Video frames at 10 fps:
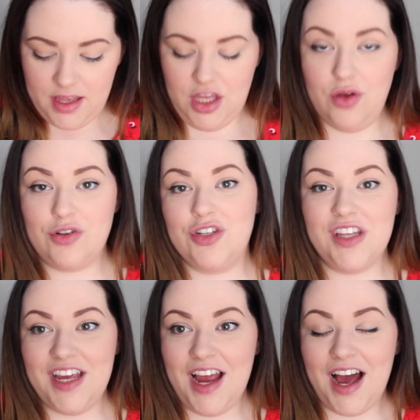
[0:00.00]

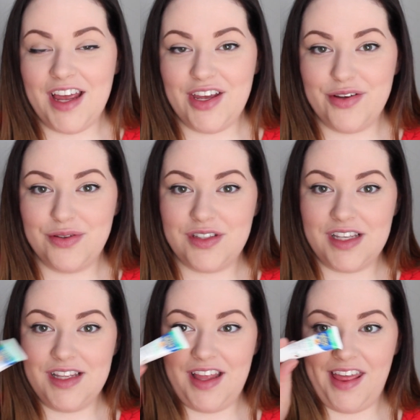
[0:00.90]
Usually I use
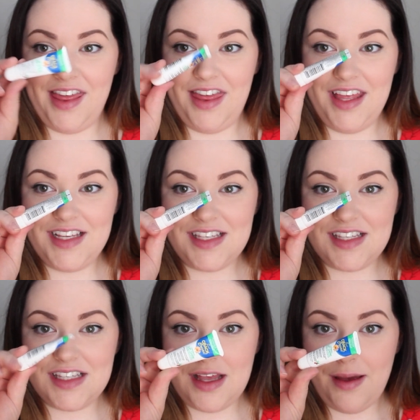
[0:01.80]

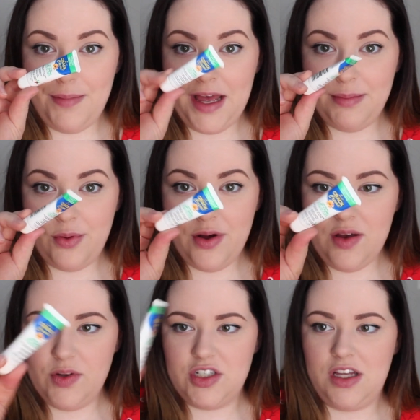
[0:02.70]
this bad
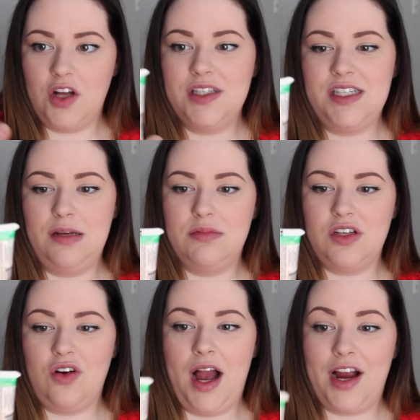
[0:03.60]
boy, which is called Zim's
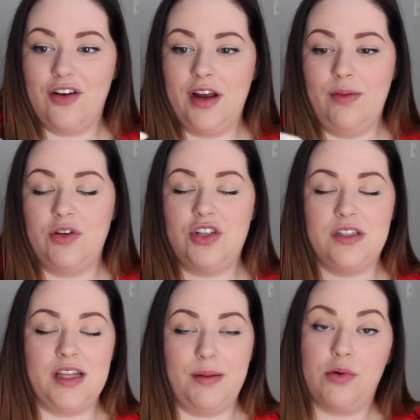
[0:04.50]
Crack Cream, which
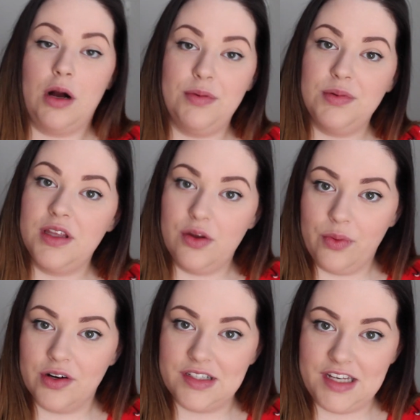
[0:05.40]
is like probably the
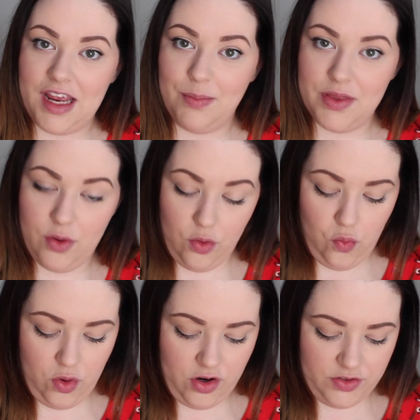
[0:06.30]
worst name in the whole
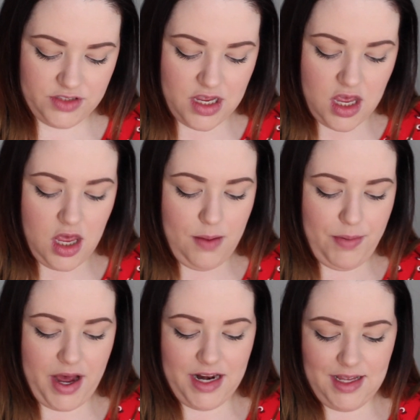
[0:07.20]
world.
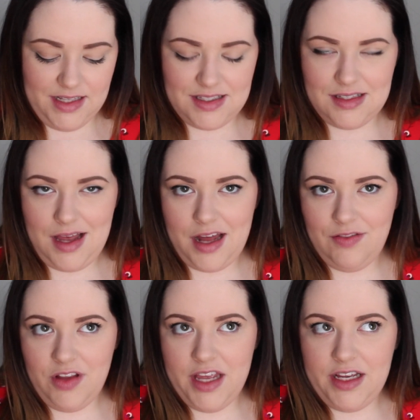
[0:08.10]
But it's kind
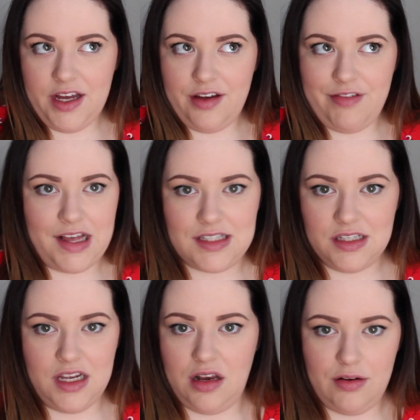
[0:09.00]
of like a
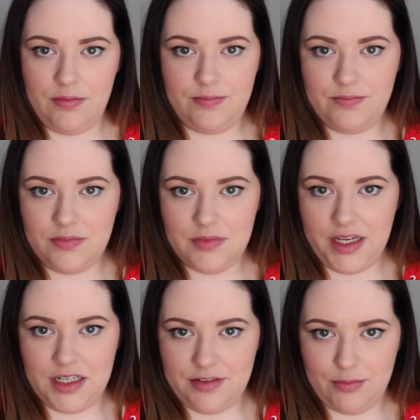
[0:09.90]
Vaseline,
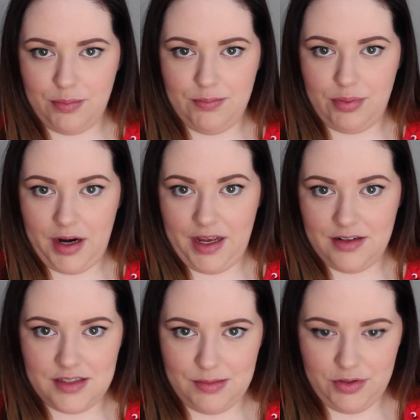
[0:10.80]
like a different
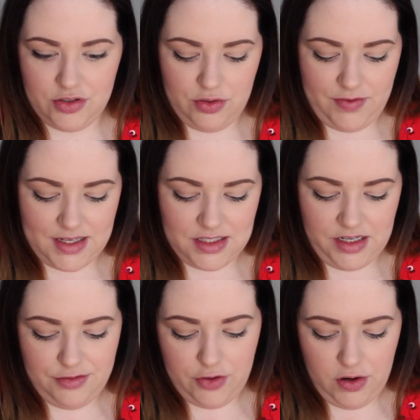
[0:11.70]
brand, similar to a
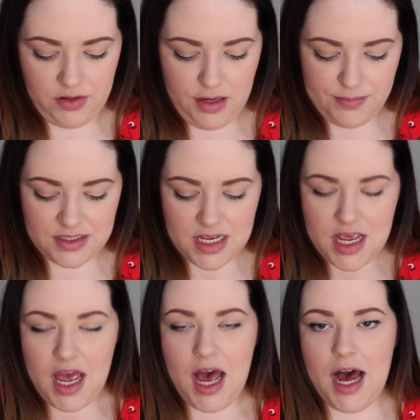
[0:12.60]
Vaseline for your lips.
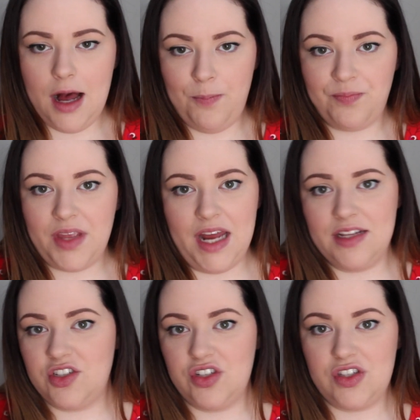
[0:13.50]
And
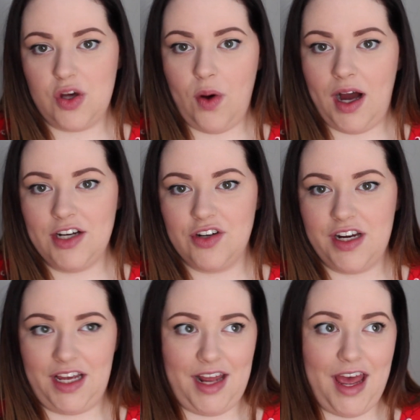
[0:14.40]
it's just so
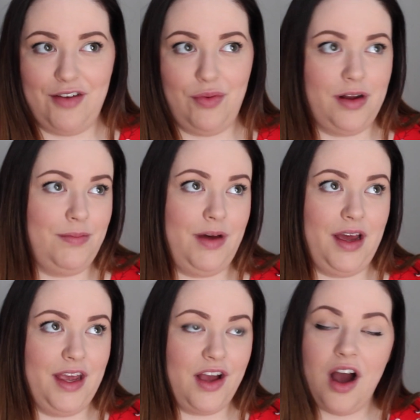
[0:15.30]
hydrating, and I have one in
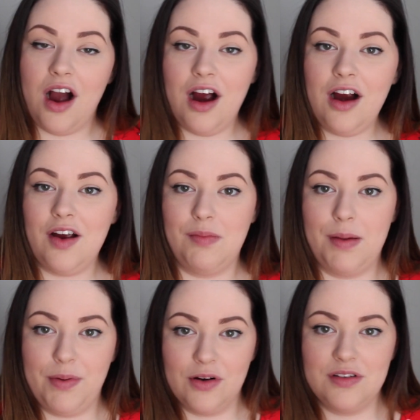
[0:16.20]
my car, in my
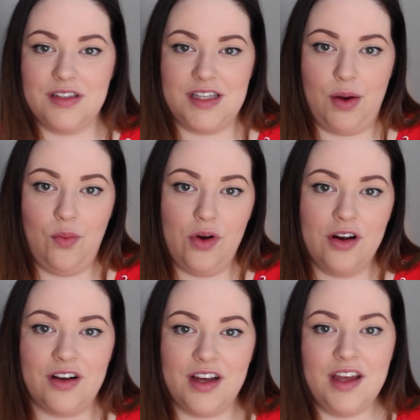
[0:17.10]
purse, at
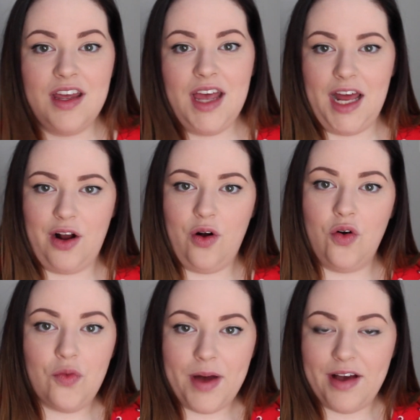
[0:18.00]
work, at home.